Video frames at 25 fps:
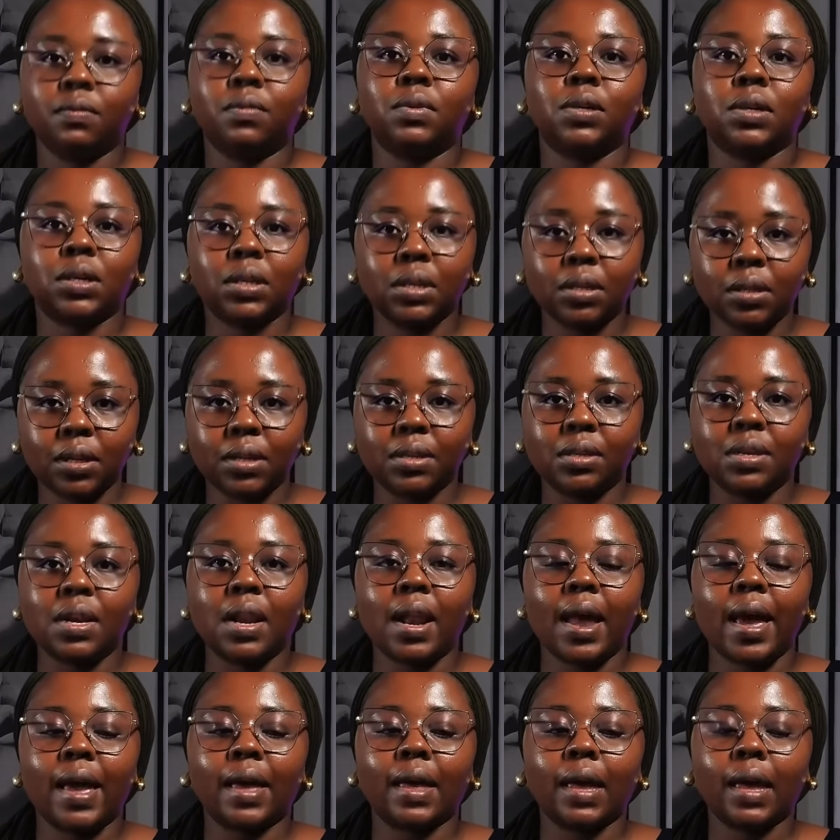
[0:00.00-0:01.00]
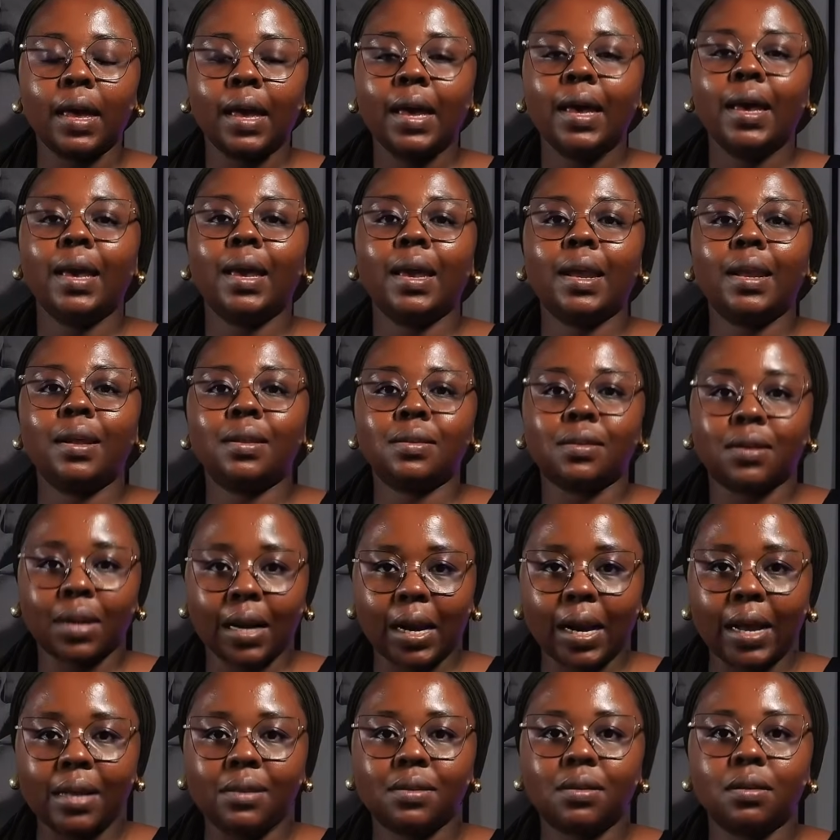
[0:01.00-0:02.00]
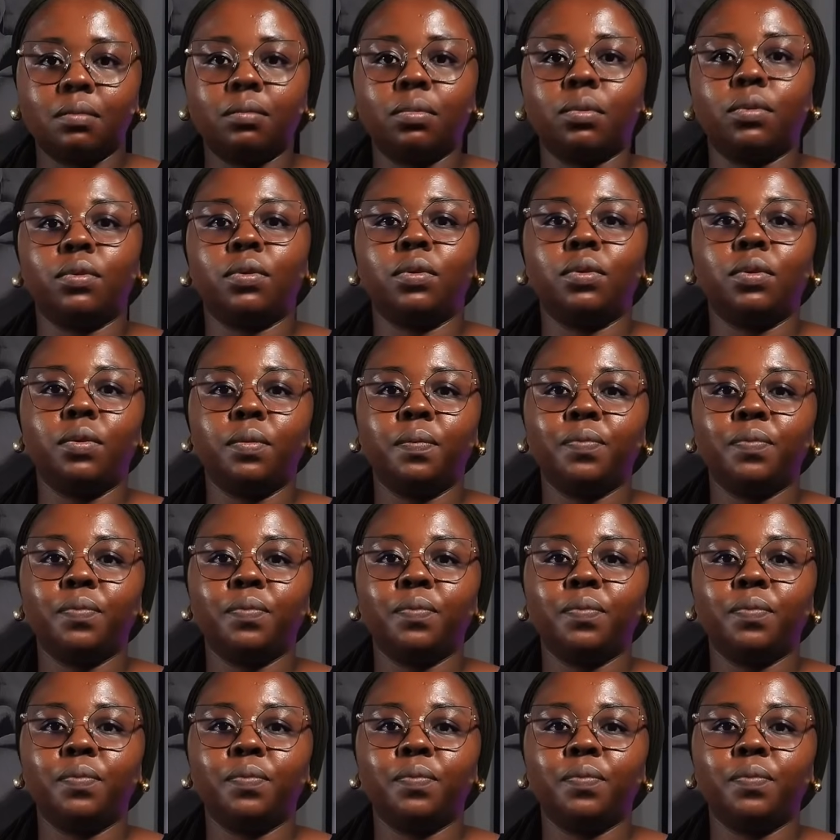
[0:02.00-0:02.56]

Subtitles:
real as in like it is relatable.